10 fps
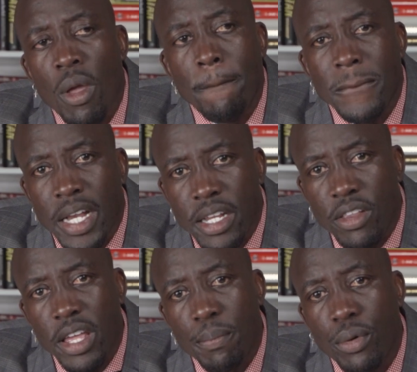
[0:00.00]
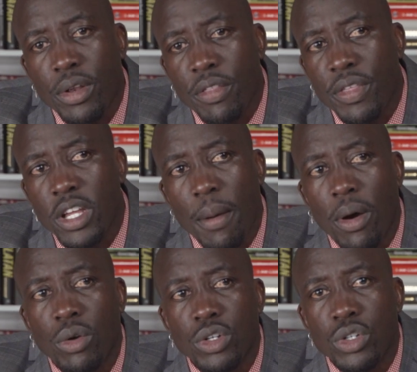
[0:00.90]
Money, the important thing
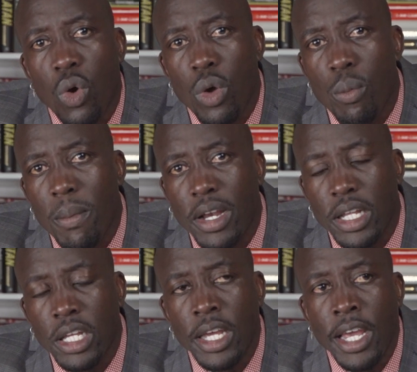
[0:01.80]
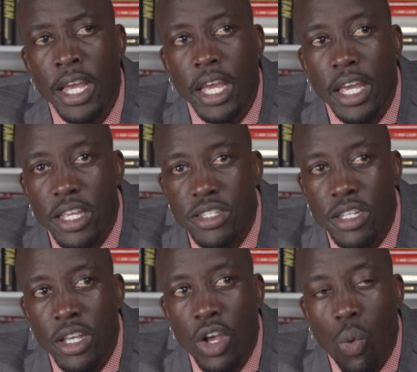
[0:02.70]
about knowing money is,
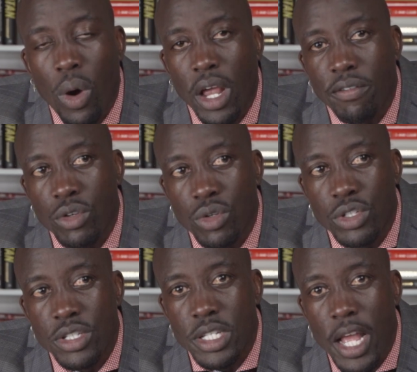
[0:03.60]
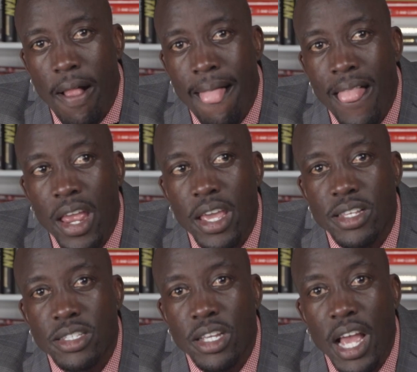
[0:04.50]
what I've noticed here
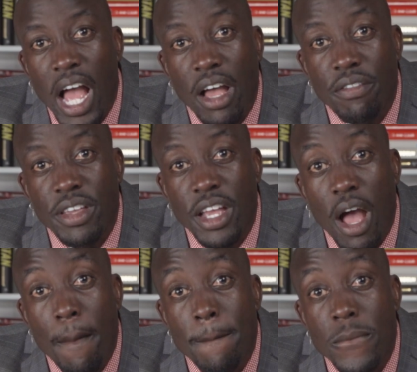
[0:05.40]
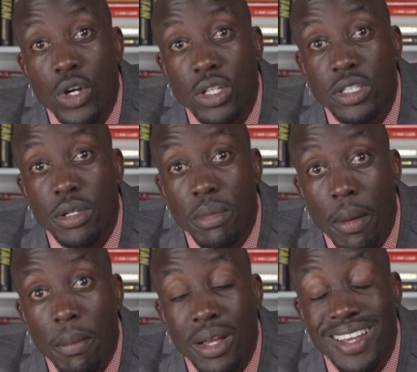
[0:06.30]
is having a
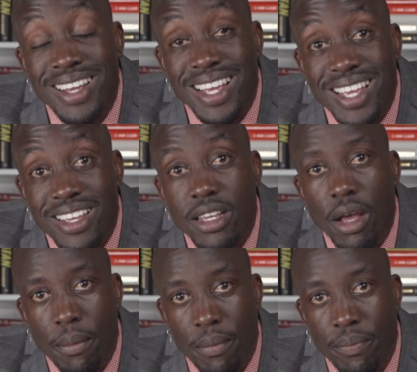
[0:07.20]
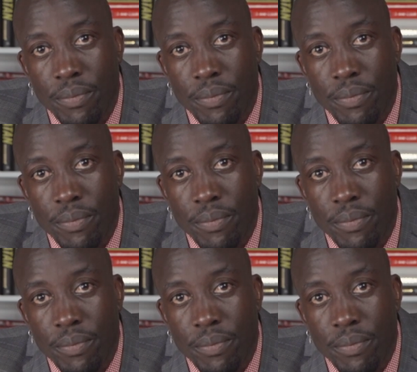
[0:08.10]
multimum income.